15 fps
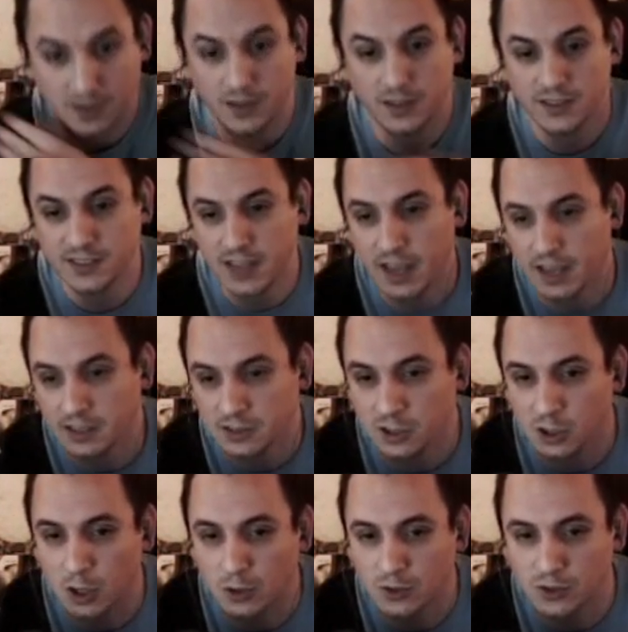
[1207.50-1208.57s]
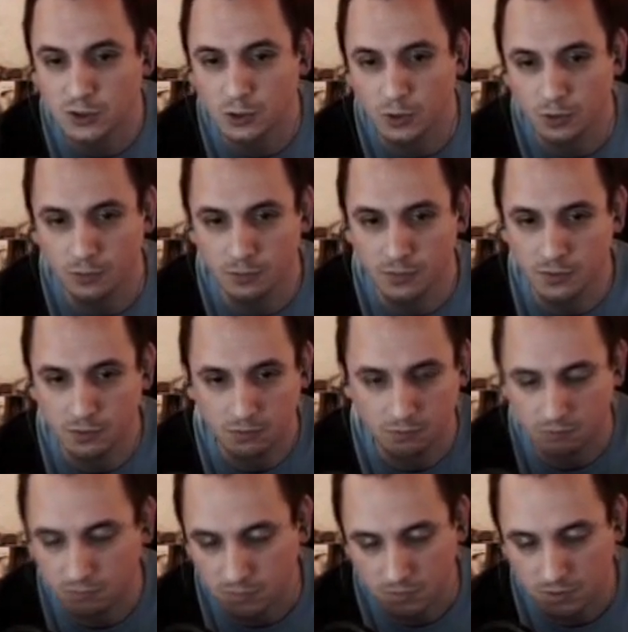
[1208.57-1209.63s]
stay as close to him
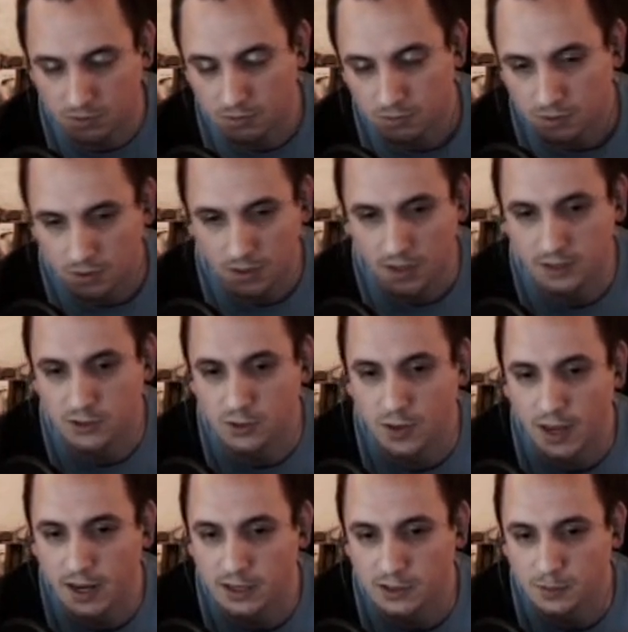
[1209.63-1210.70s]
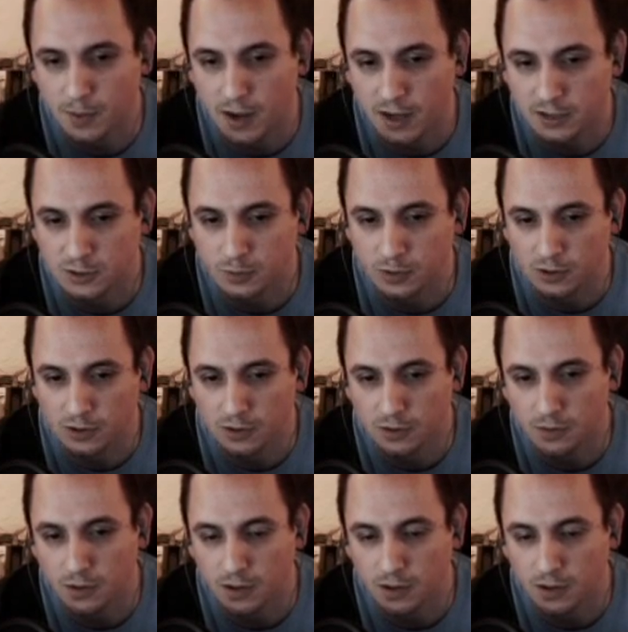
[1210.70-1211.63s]
as you can as possible,